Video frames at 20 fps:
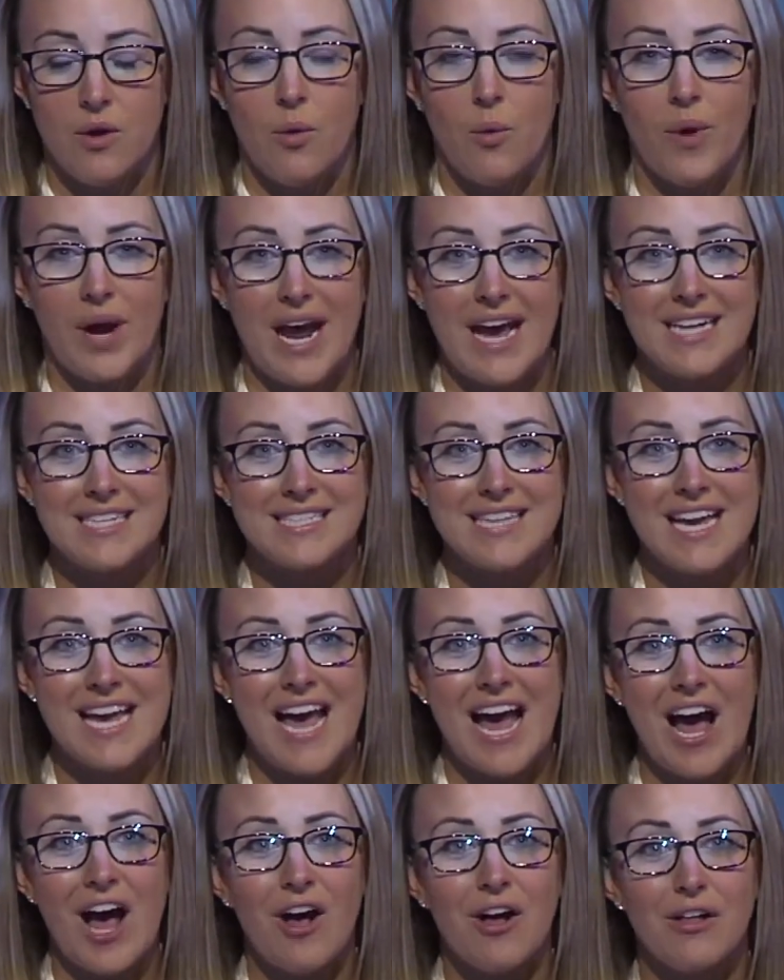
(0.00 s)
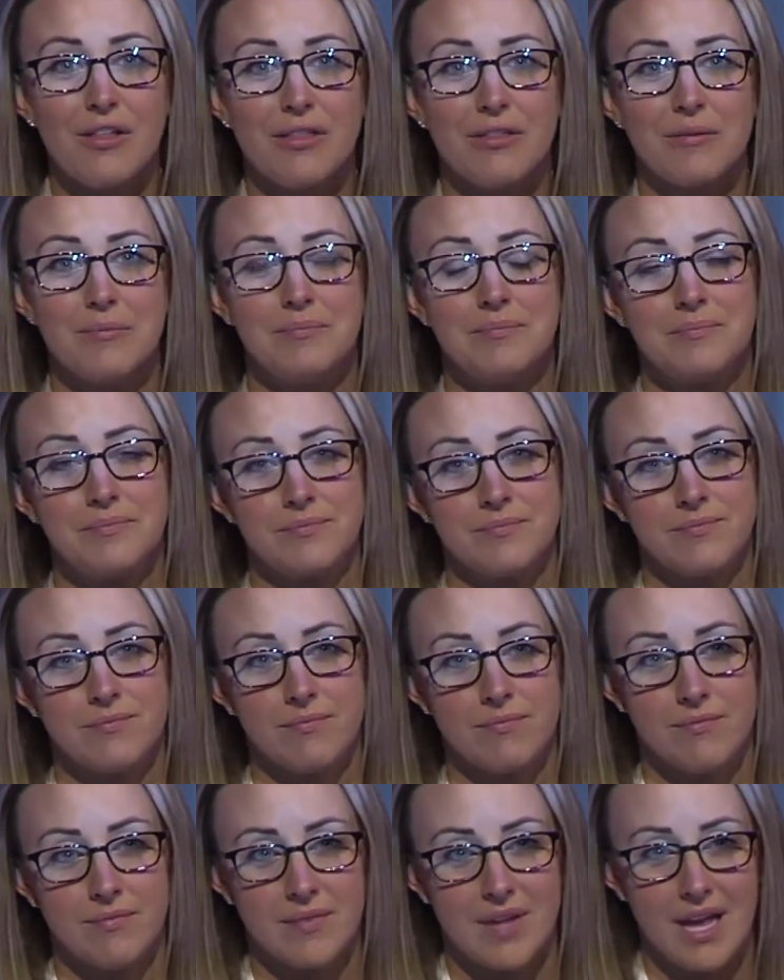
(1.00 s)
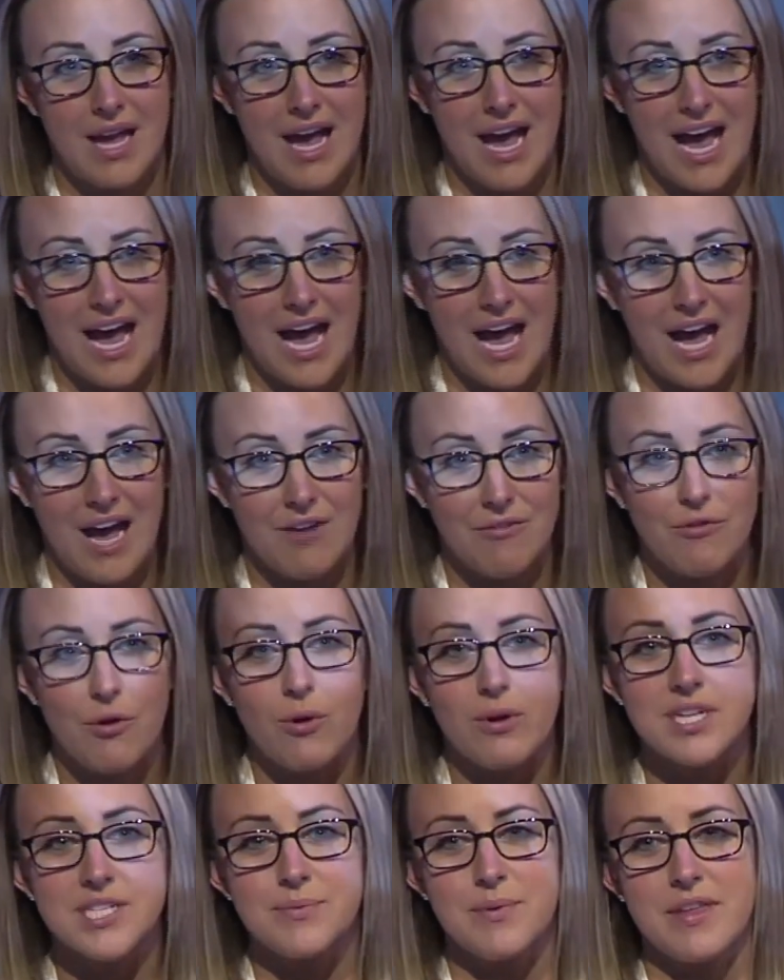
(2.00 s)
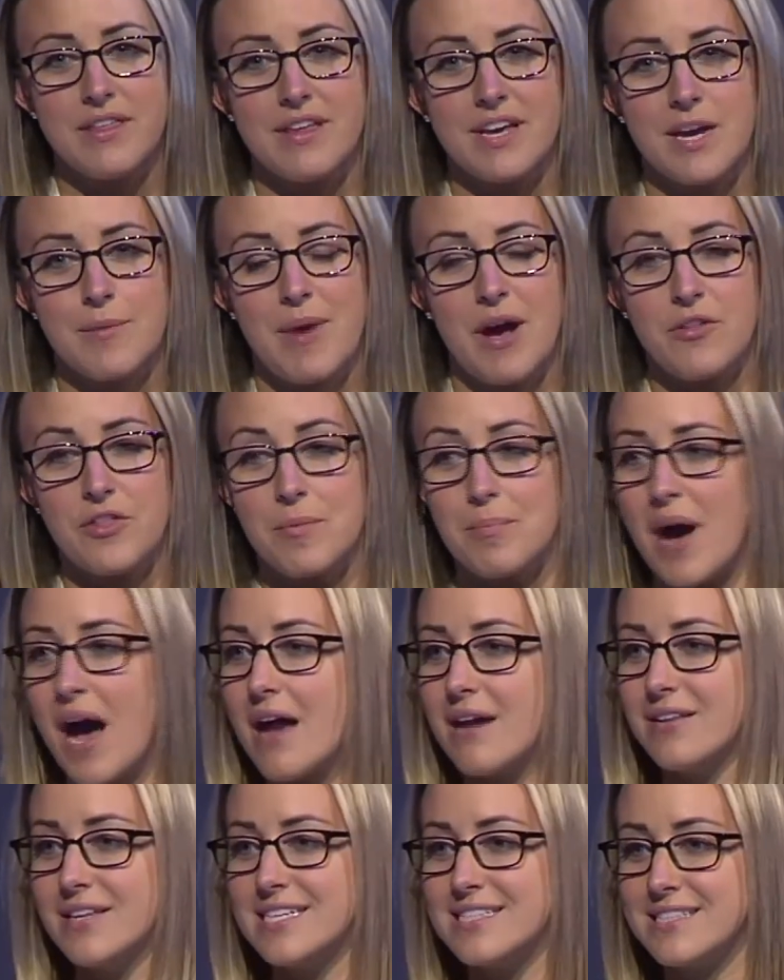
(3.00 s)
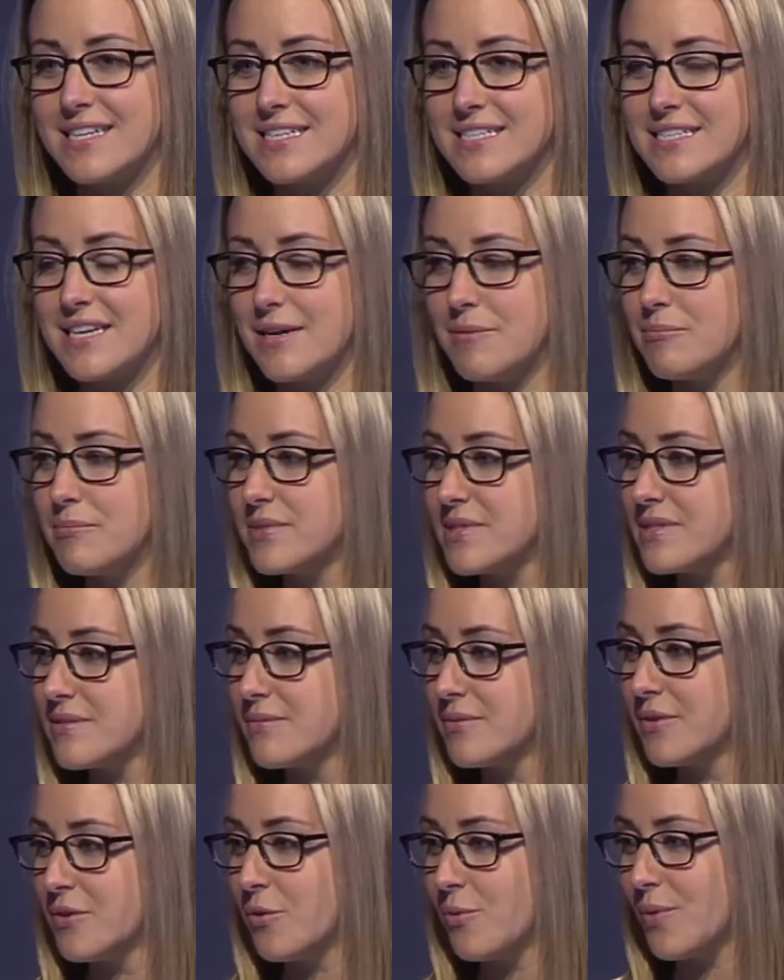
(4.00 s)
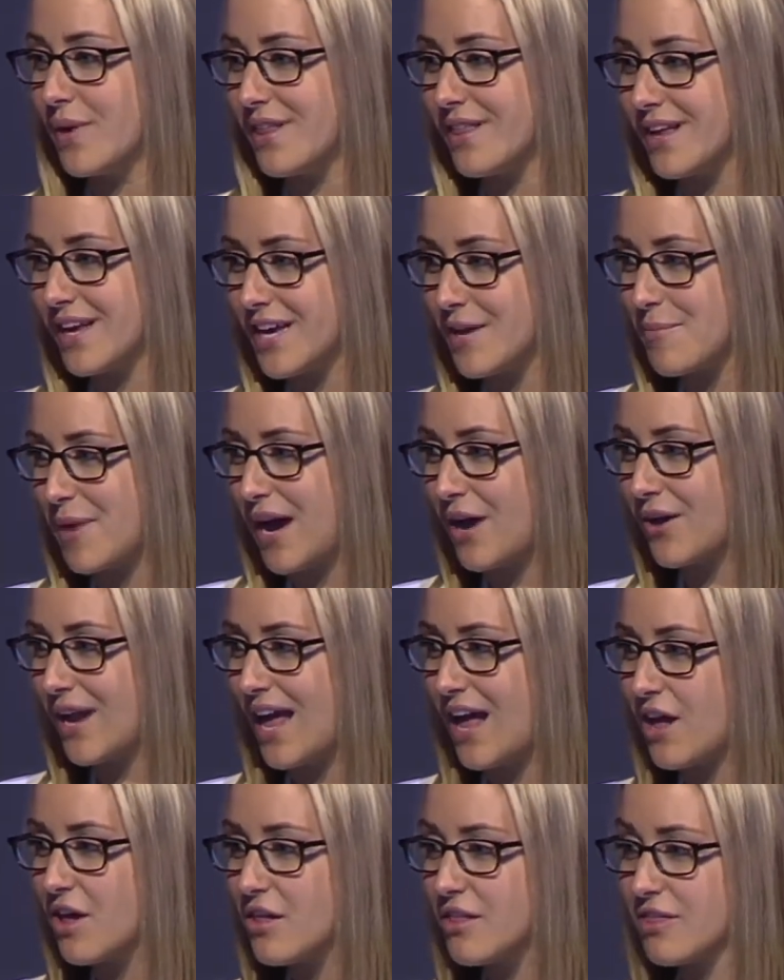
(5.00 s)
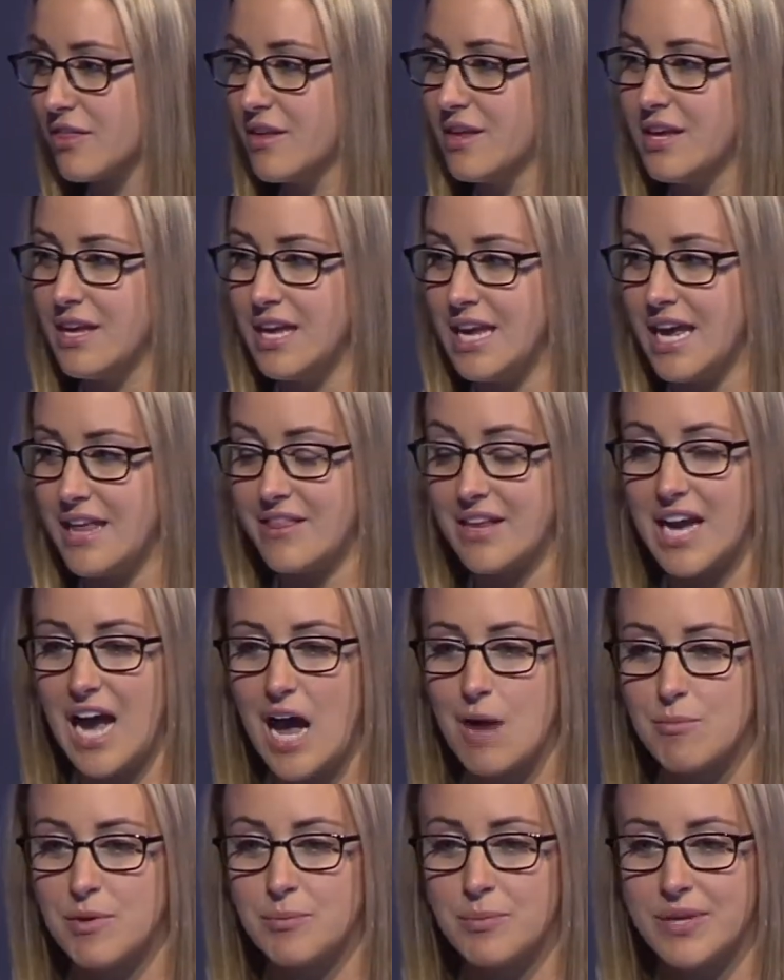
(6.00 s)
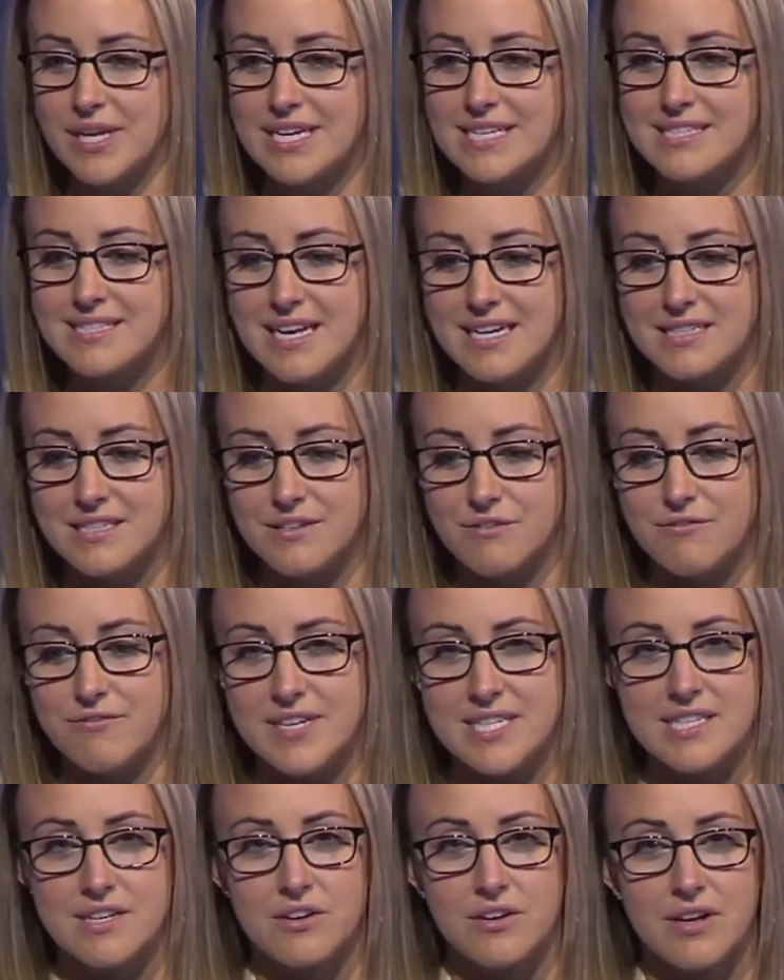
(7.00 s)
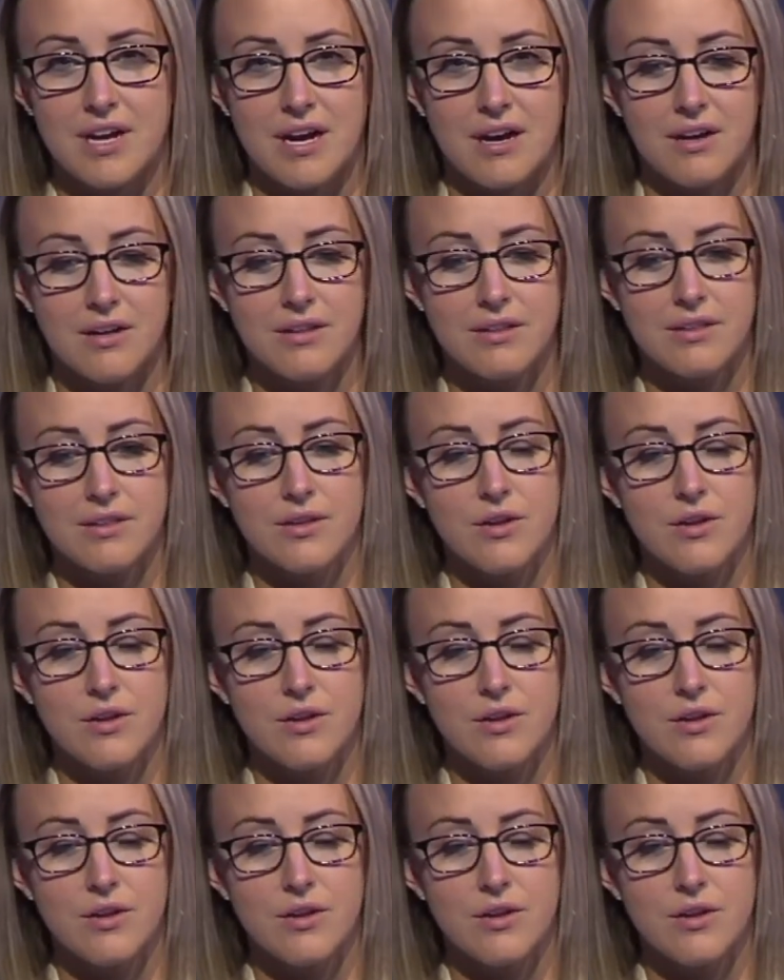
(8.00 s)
When I say health, of course we think about the bodily systems. We think about health in the commonplace sense of physical health,